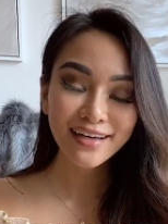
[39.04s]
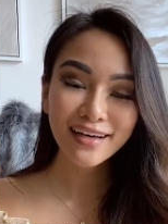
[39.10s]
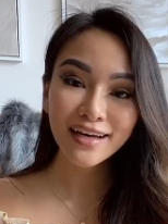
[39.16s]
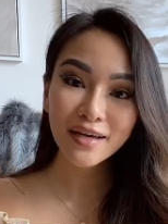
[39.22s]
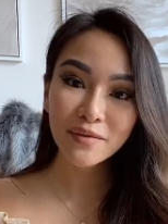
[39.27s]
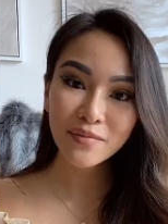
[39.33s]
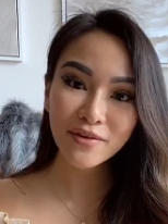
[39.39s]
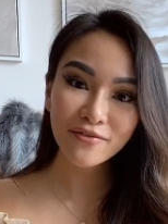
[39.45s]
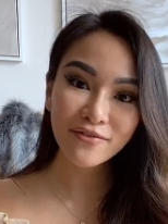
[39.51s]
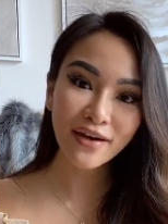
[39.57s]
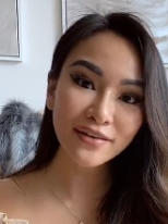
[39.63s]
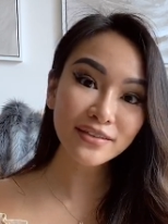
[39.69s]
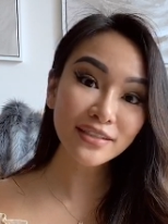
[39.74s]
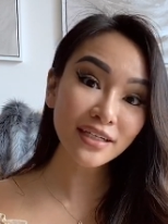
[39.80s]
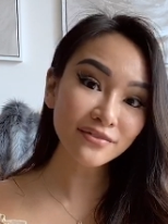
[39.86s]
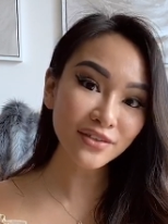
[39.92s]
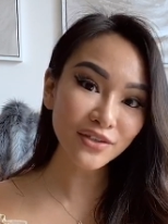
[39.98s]
I'm the
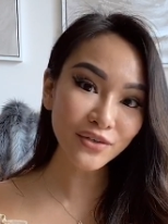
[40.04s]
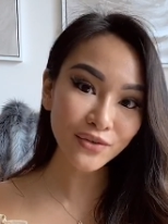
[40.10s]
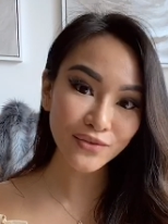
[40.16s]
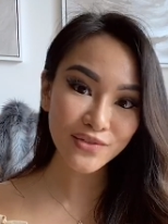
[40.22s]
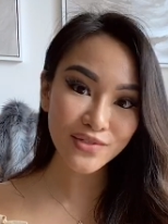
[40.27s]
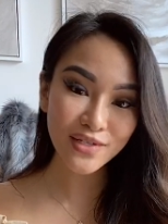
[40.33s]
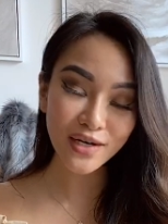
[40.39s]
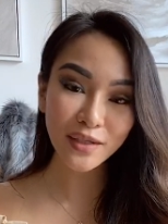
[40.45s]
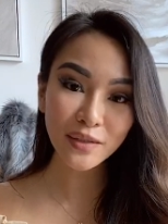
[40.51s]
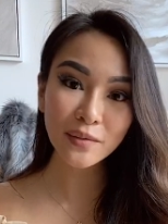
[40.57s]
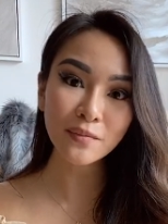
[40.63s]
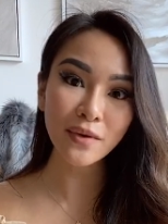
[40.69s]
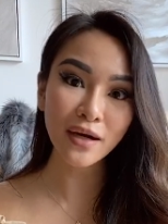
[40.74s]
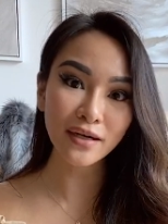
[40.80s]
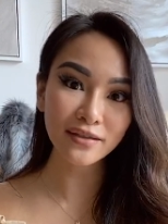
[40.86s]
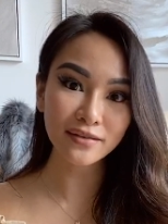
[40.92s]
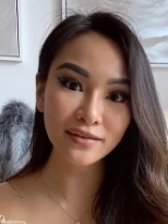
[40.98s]
founder of a Cold Start
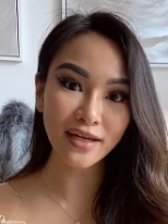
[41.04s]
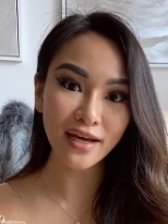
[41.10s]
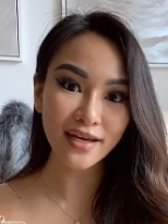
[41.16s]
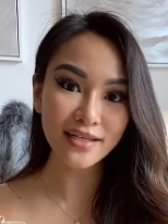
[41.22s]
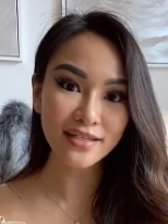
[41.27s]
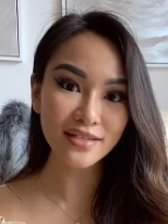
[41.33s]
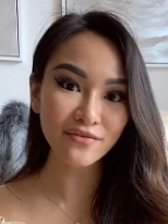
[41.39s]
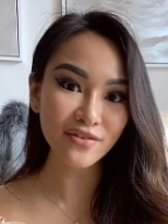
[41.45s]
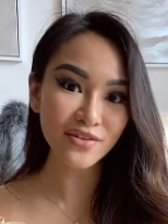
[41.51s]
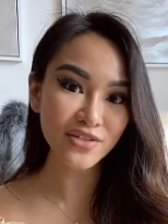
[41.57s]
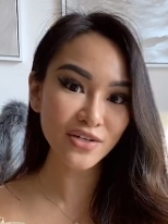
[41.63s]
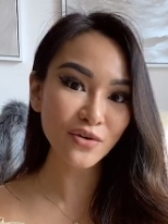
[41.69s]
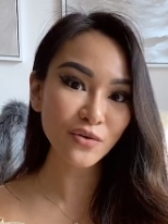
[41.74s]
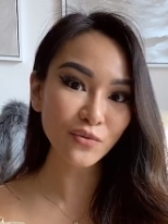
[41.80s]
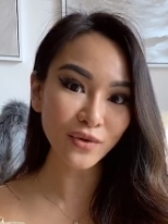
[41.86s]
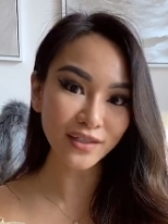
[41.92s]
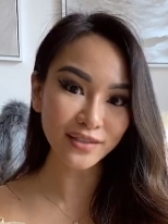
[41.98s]
modernized vision
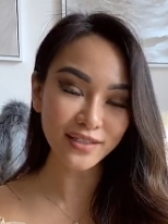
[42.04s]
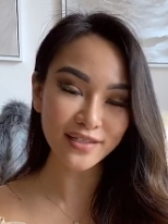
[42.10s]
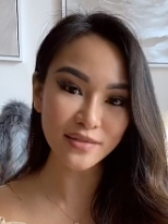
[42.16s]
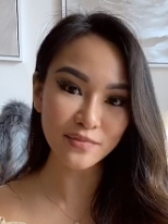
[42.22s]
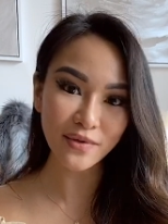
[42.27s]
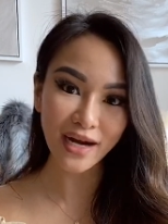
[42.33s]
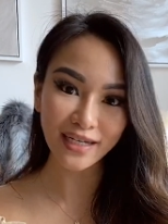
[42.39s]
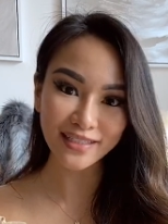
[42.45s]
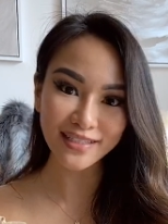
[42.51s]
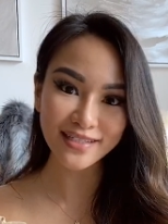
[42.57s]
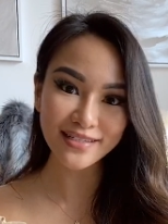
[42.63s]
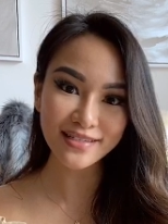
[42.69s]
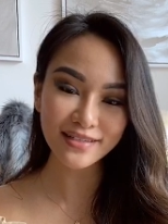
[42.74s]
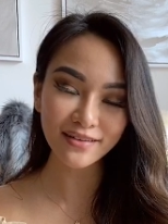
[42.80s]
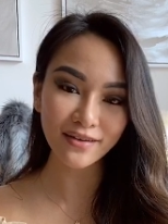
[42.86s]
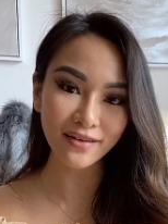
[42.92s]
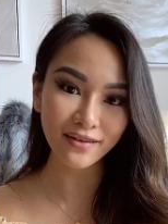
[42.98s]
and wellness
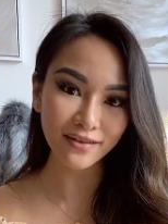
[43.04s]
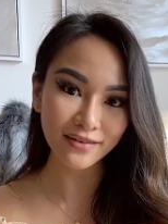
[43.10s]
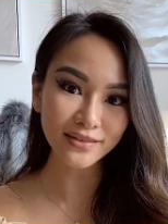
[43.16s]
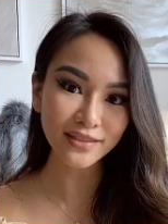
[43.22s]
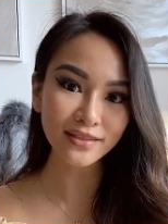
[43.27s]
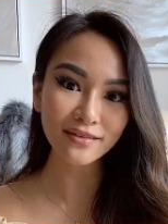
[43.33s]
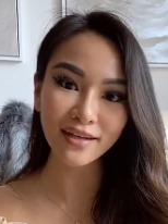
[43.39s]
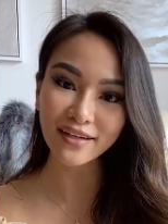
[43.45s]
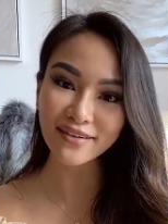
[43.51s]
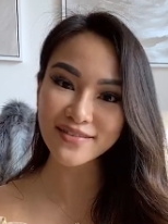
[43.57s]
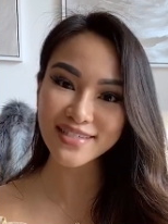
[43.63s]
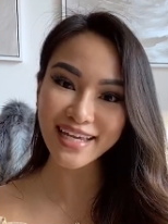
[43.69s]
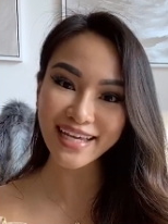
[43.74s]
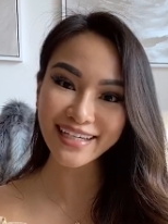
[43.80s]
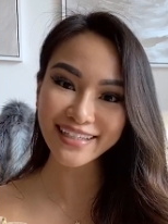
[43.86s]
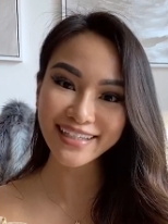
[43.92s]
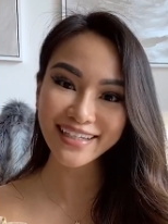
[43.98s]
practice called Line of
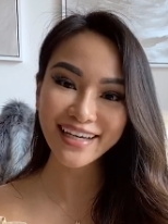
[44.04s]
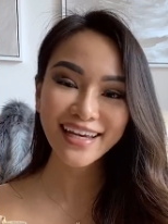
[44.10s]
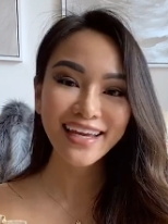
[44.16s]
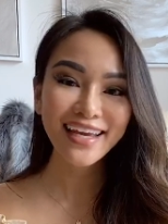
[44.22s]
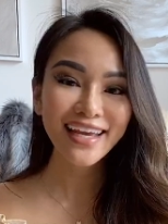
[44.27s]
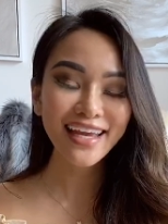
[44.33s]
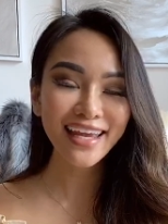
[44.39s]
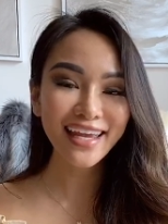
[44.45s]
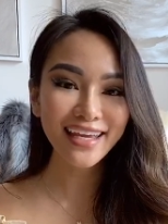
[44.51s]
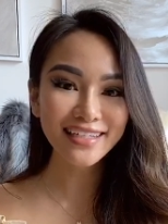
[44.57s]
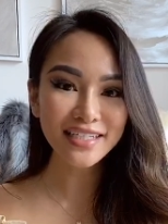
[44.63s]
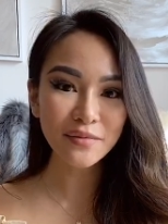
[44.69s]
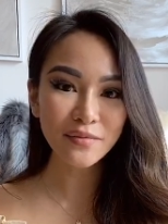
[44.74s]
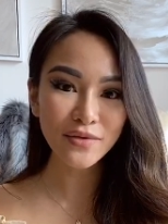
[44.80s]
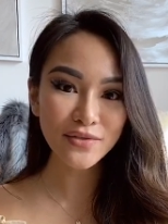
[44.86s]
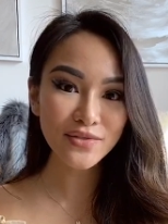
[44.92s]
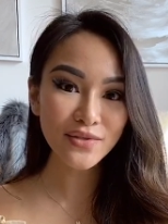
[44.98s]
Sight, and
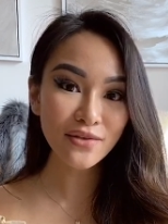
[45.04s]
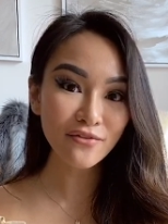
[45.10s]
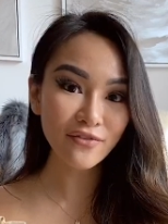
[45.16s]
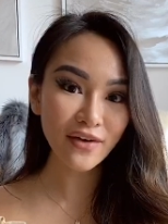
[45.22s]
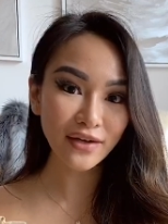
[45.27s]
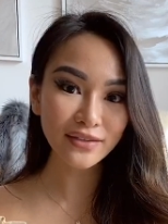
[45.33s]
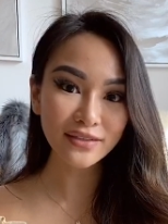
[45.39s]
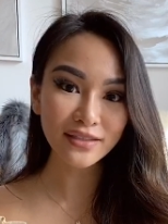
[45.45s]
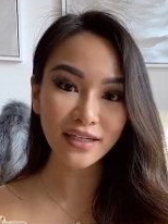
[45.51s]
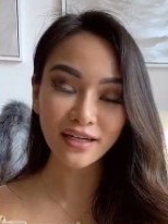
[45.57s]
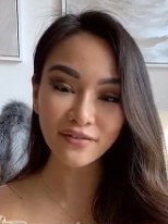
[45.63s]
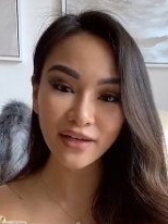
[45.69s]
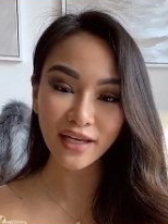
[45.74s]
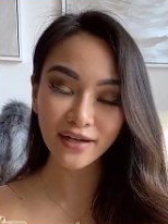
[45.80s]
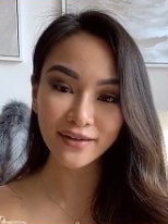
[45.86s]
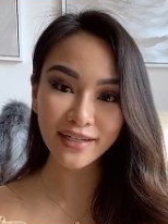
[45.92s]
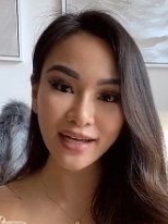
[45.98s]
I'm also the founder of
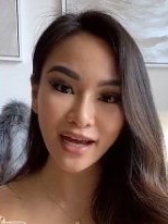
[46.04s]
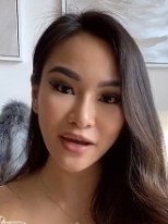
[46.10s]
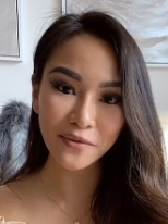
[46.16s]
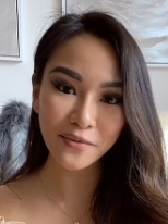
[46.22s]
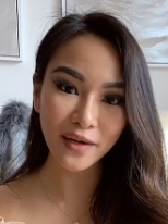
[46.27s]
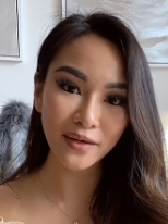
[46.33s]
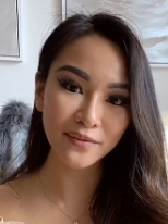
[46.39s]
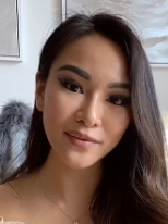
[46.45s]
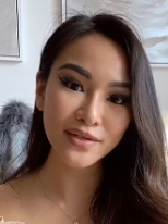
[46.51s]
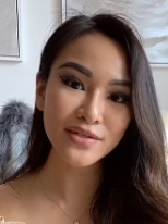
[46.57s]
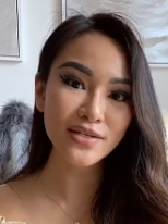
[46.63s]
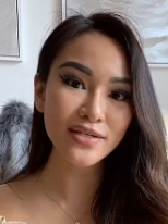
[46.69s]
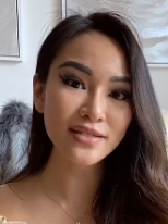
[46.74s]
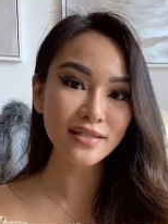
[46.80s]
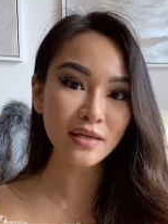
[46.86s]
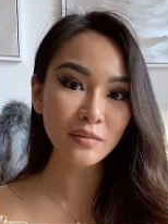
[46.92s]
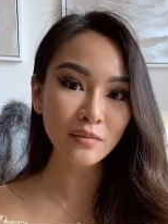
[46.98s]
Carrot Eyewear, which
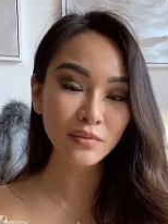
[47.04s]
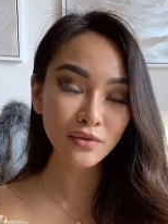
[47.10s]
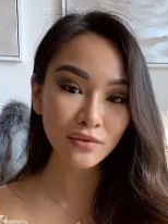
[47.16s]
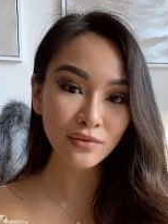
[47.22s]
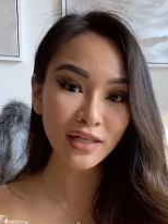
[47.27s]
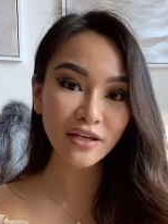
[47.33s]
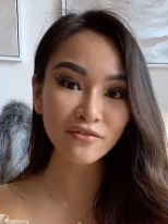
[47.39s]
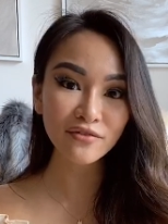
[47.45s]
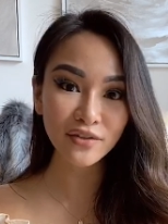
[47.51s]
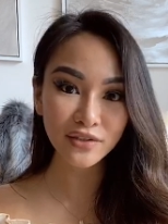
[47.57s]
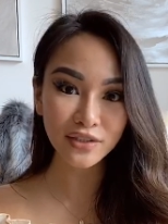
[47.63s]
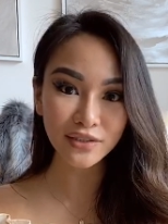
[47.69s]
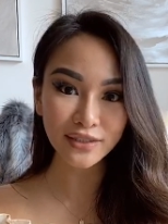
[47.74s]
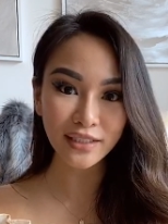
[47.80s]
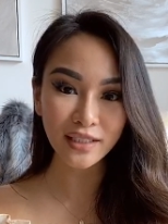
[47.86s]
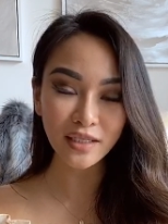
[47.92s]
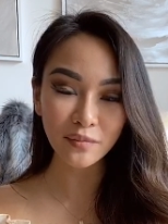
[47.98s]
is a blue light
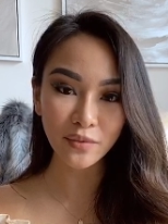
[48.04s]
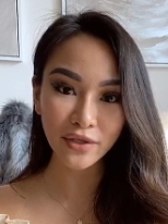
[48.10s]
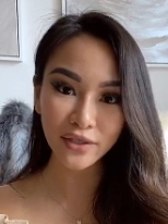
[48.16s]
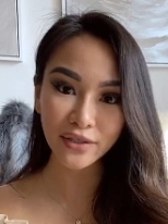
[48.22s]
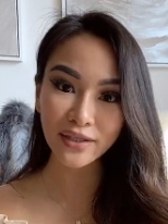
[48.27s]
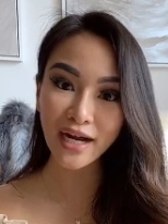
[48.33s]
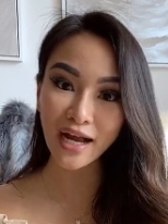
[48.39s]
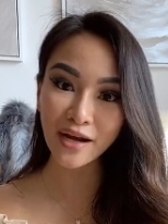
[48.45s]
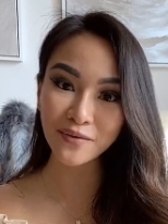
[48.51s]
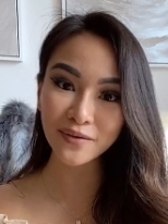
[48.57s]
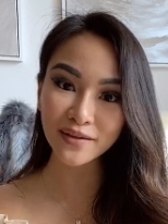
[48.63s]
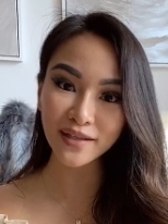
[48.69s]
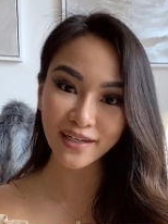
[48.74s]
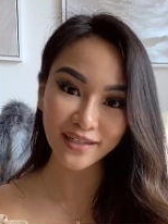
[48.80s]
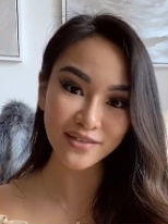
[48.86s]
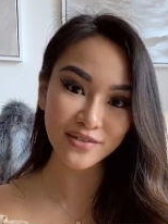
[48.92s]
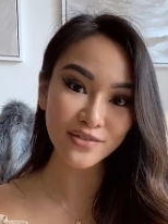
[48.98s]
filtering computer eyewear
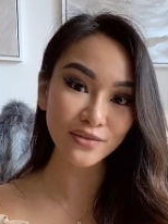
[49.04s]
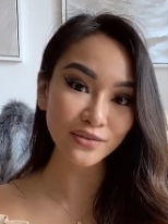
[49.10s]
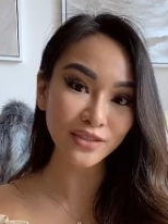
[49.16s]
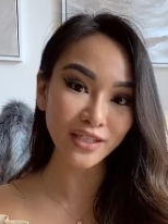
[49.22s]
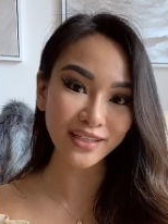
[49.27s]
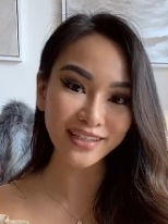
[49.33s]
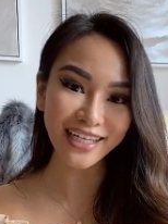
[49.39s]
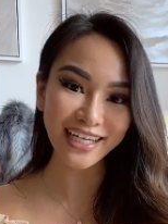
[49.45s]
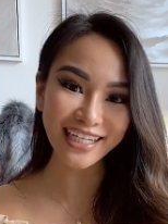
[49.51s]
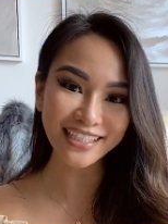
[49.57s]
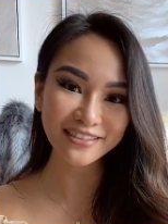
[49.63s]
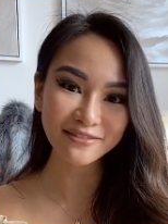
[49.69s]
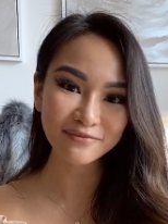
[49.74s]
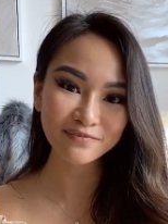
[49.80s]
line sold online.